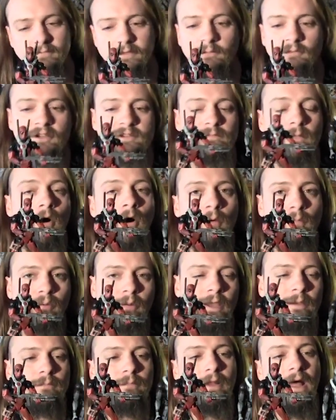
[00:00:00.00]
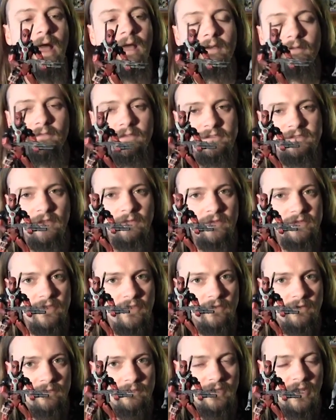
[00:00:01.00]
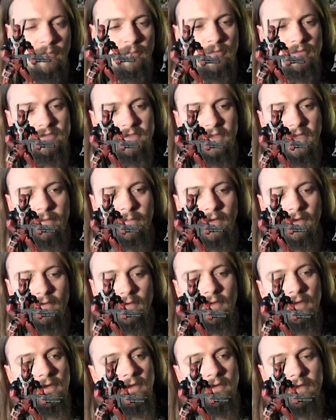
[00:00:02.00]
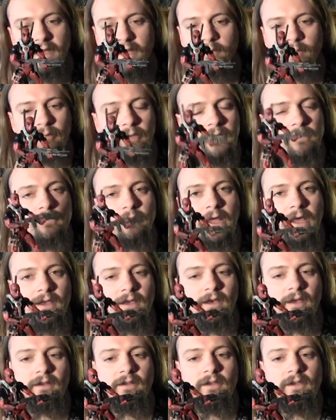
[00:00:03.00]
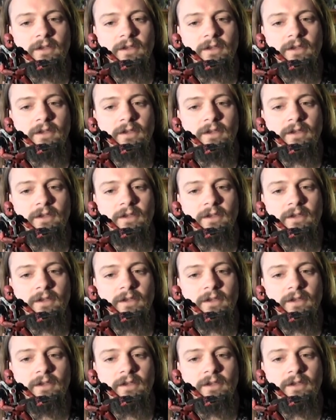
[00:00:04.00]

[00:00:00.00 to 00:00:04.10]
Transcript: They were just all plain black. These other Deadpools that came out. They had a plain black gun.